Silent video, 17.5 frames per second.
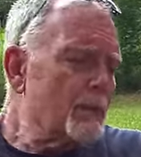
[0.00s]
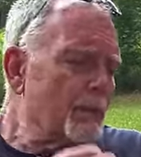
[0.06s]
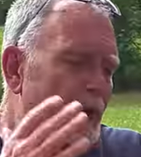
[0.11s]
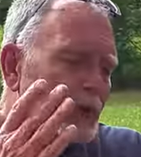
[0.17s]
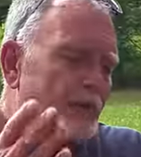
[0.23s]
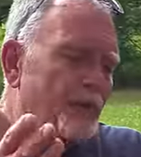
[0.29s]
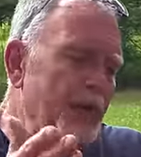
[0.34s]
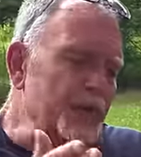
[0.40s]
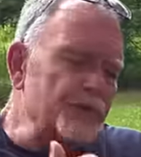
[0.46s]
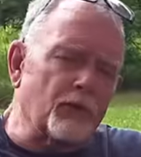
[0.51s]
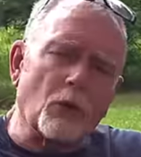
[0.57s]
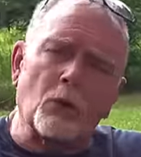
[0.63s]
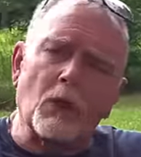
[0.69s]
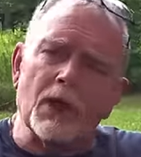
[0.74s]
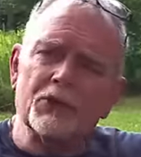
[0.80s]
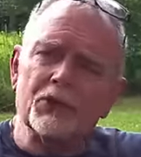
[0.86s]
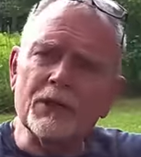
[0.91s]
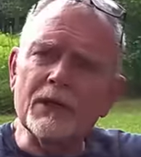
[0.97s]
But thanks for
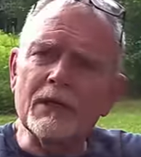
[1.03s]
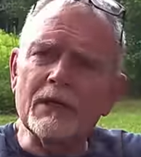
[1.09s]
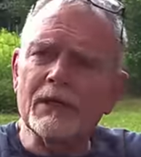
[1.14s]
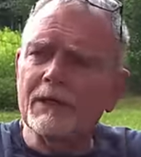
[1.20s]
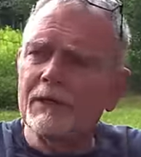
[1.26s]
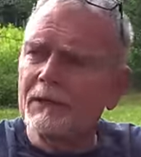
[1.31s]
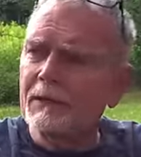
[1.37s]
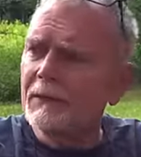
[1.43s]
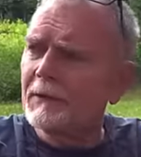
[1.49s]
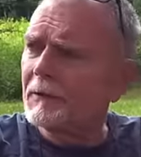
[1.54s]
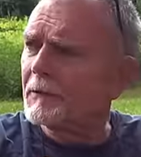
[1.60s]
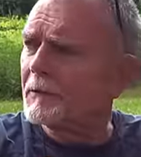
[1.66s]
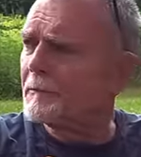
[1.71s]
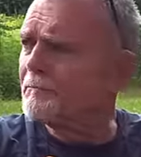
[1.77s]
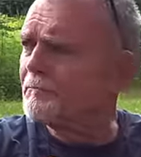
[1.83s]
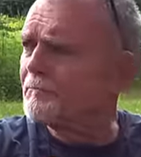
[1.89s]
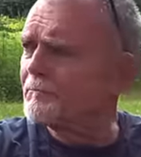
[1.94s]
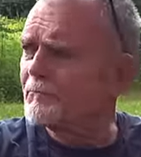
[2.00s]
watching.
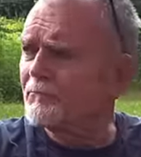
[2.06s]
Um,